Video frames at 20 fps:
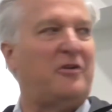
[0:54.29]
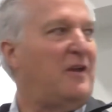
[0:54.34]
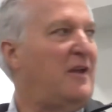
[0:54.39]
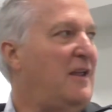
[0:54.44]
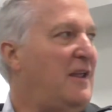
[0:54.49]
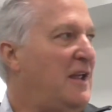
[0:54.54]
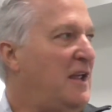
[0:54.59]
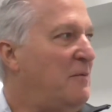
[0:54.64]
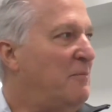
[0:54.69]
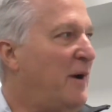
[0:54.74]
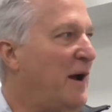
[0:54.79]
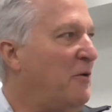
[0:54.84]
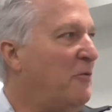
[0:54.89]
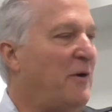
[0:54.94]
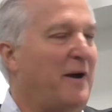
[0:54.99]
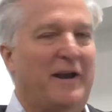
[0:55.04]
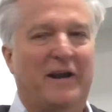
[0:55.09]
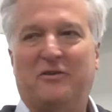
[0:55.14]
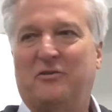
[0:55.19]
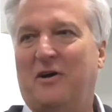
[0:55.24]
you might
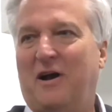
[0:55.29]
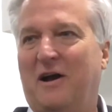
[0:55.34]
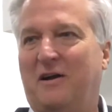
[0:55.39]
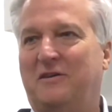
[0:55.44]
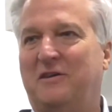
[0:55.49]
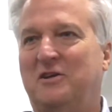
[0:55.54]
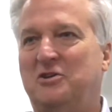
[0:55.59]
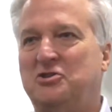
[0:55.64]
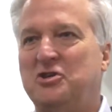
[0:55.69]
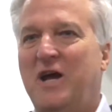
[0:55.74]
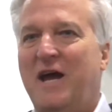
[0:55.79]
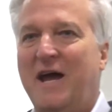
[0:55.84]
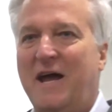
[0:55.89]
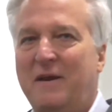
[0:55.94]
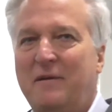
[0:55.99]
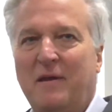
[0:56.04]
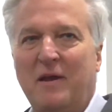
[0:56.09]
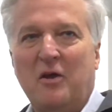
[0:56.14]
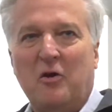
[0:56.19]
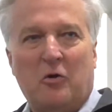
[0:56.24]
want to talk to
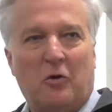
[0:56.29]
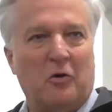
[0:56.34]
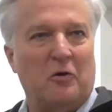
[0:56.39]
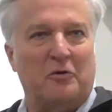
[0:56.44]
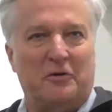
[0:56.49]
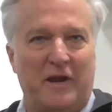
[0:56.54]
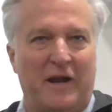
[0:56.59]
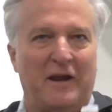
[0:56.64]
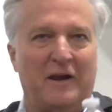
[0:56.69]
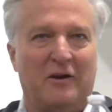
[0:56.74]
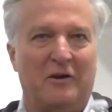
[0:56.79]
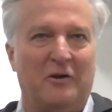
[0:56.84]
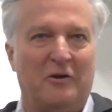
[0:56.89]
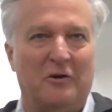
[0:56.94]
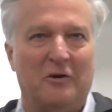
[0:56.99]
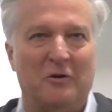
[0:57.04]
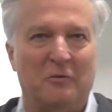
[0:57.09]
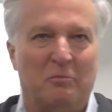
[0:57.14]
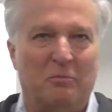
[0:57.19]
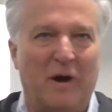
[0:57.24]
John or Dale
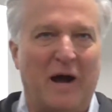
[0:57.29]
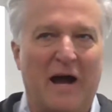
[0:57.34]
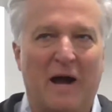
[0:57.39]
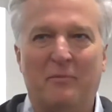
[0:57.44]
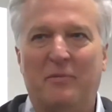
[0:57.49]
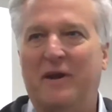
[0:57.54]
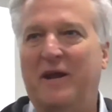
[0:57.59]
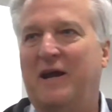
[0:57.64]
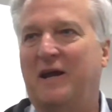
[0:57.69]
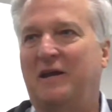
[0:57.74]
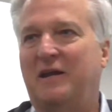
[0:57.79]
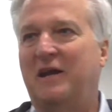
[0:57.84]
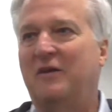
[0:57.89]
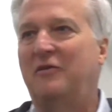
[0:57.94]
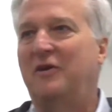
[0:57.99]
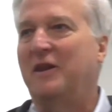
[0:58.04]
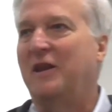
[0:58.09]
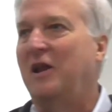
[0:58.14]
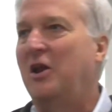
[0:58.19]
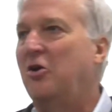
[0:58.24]
or Bob, and they can
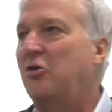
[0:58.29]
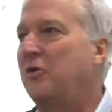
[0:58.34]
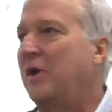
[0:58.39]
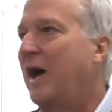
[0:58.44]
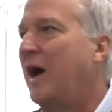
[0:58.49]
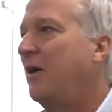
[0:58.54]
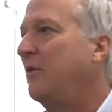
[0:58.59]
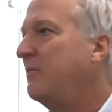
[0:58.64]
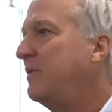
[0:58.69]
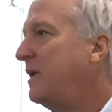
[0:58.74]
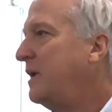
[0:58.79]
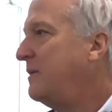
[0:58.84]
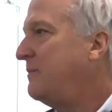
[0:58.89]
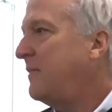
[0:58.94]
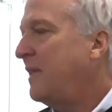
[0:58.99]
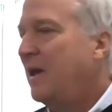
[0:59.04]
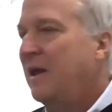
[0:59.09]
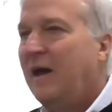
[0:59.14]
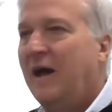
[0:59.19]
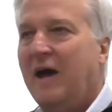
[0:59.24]
give you the lowdown
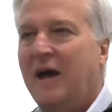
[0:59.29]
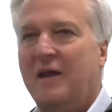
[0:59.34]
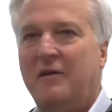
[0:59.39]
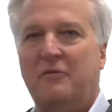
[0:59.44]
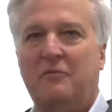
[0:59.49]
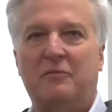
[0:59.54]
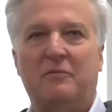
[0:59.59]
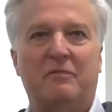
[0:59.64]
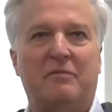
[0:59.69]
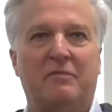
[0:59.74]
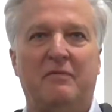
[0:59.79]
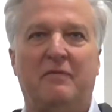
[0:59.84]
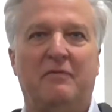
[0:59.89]
on